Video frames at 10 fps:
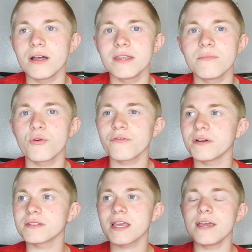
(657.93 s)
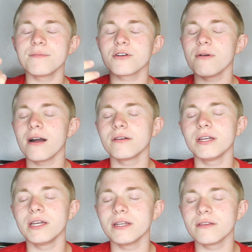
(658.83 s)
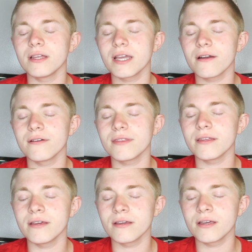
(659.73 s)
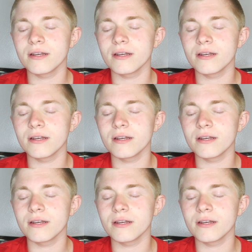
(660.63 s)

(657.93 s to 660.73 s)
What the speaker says: and then more friends came and crowded and like everything.